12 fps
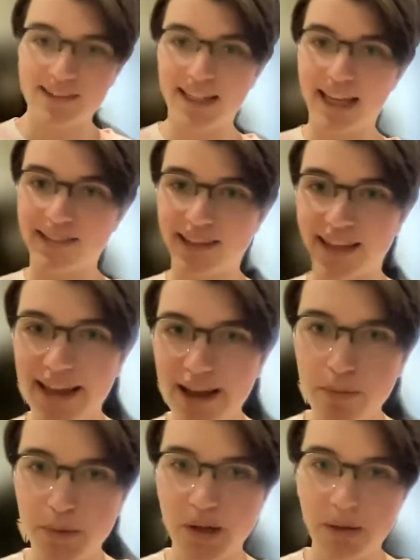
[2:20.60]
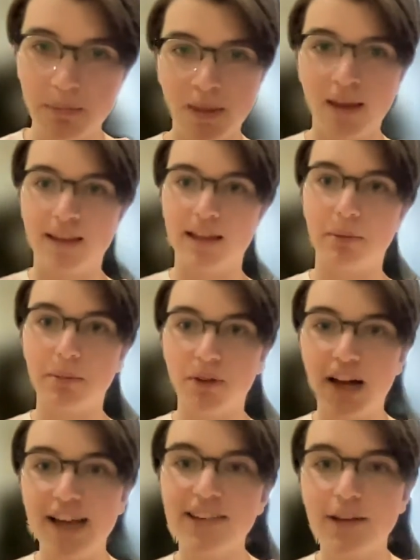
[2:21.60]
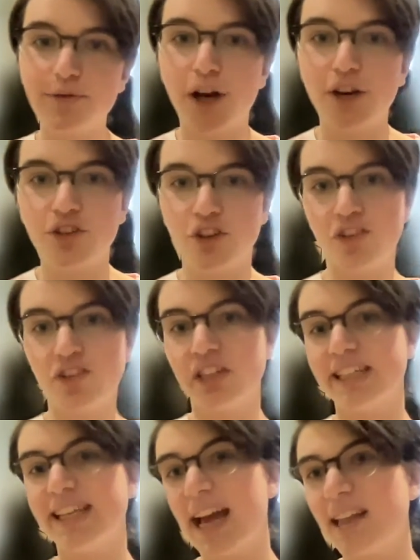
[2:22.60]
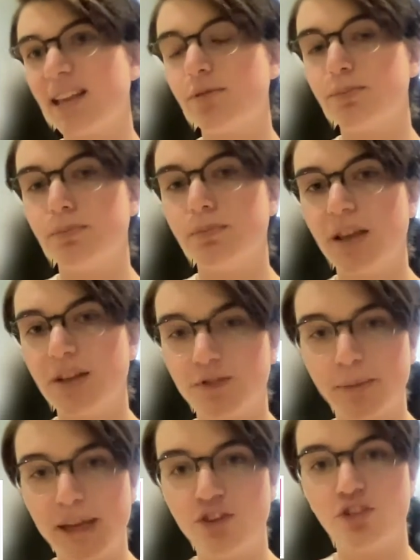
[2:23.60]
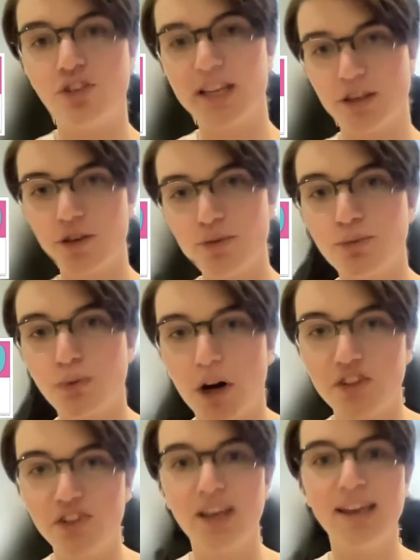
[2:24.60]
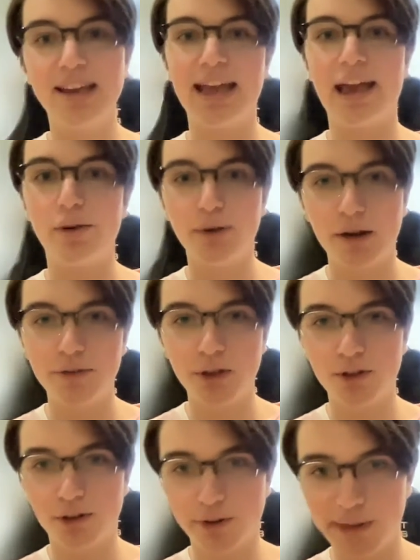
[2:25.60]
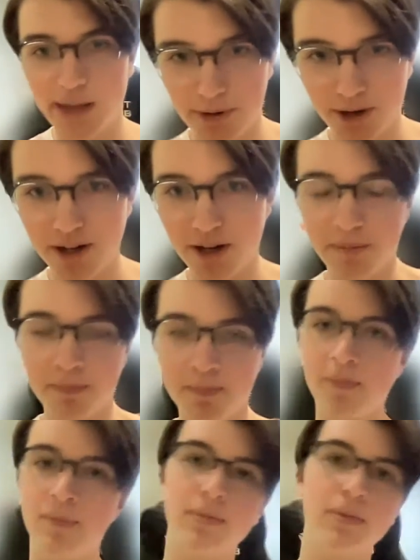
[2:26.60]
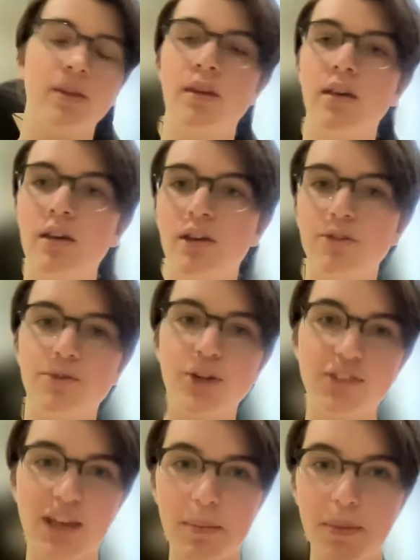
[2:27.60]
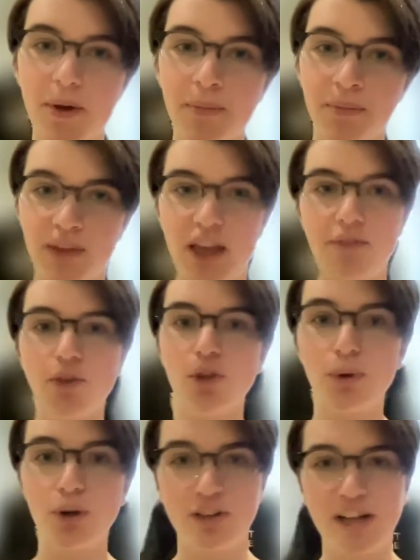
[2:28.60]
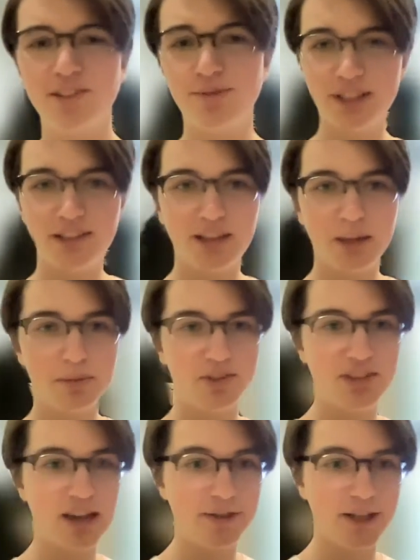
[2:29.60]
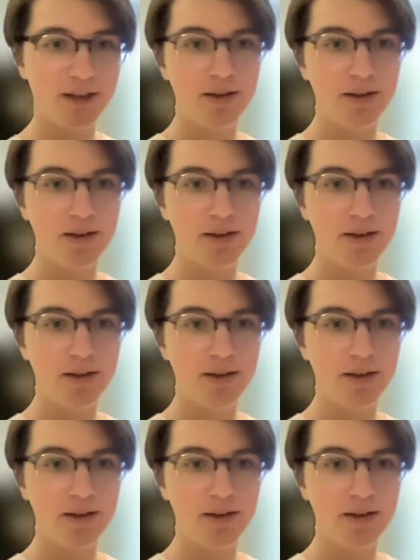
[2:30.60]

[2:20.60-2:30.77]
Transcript: to get to the output, then applies a function to get the information that you want out of the neural network. For example, if you were classifying this number 7,